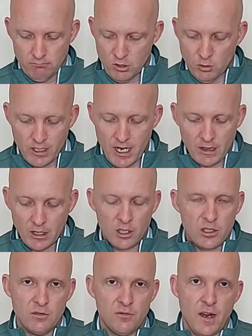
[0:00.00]
you'll get
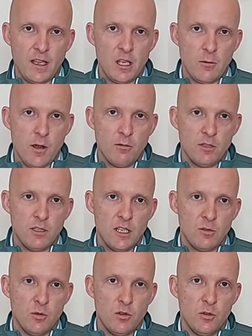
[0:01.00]
lots of value out of
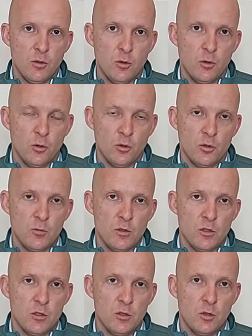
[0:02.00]
this with your
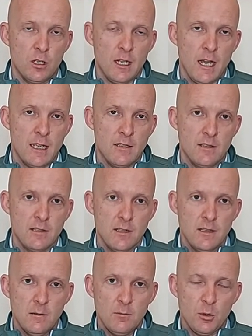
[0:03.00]
customers and your clients.
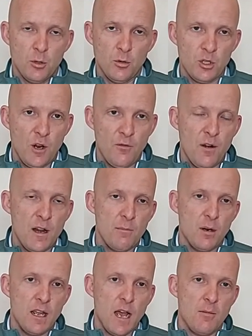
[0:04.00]
But also for
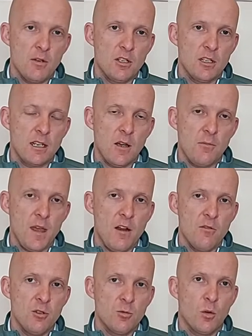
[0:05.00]
anybody amateurs out
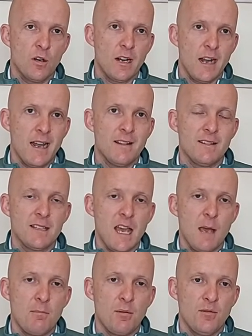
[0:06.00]
there who just want to enhance
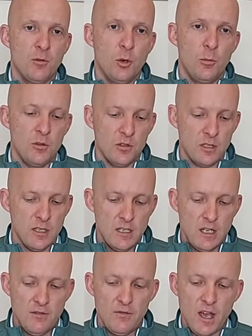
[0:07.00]
their performance
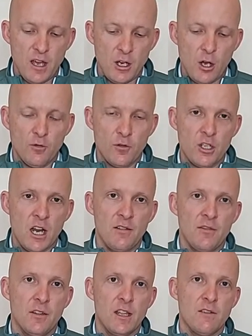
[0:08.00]
of their golf
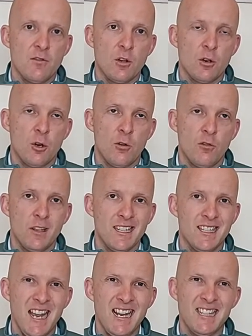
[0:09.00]
shaft that they've got
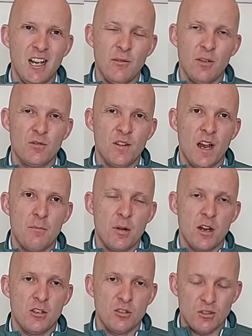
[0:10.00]
currently, take down those
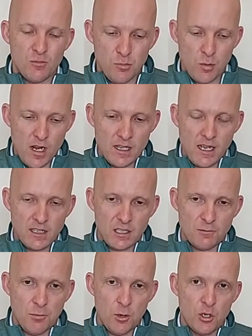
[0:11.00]
vibrations, bring that
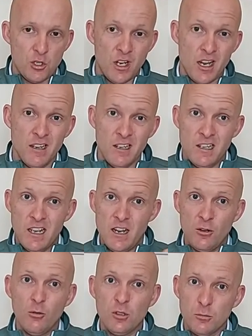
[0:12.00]
dispersion in.
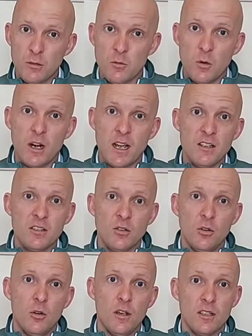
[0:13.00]
And ultimately what I
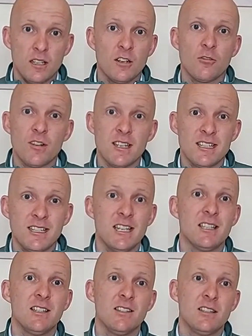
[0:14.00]
saw is increased
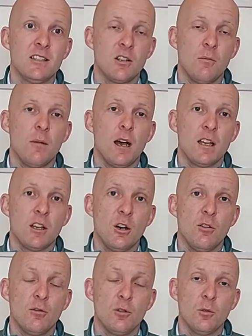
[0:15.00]
distances on my
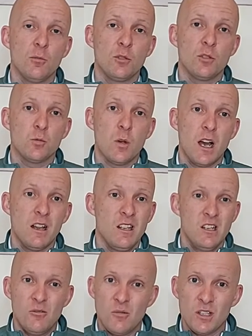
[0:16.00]
golf clubs as
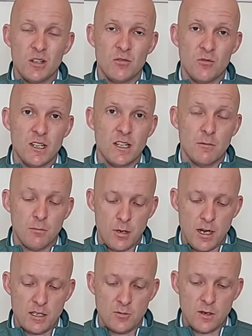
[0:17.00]
well, which I was really
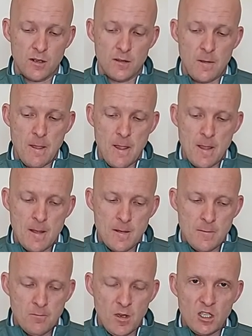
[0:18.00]
impressed with.
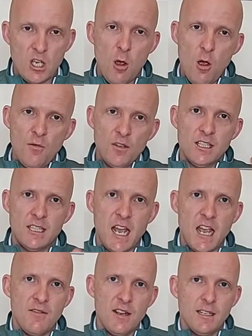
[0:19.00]
Let's go over to
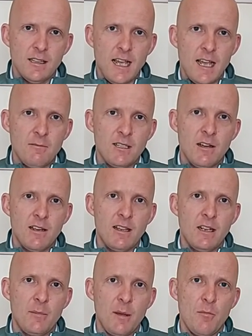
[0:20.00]
David, let him tell you a
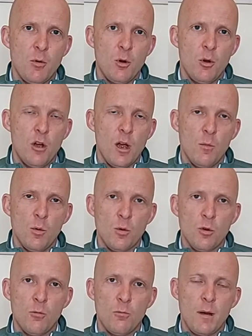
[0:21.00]
little bit more, and we'll
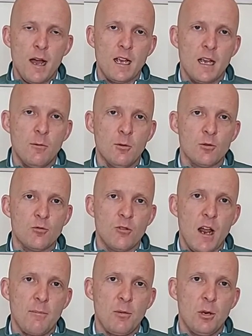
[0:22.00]
come back and we'll
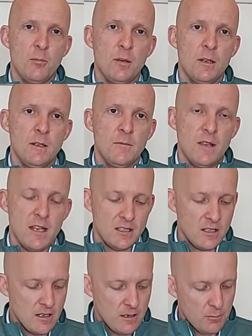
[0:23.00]
wrap up
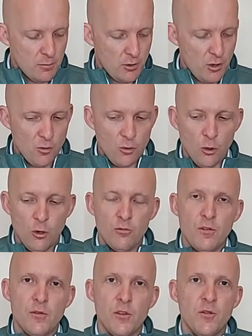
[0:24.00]
this Procore
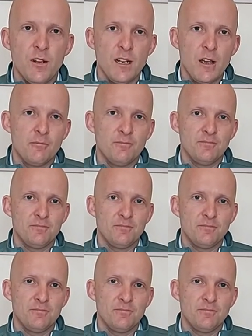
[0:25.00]
review video.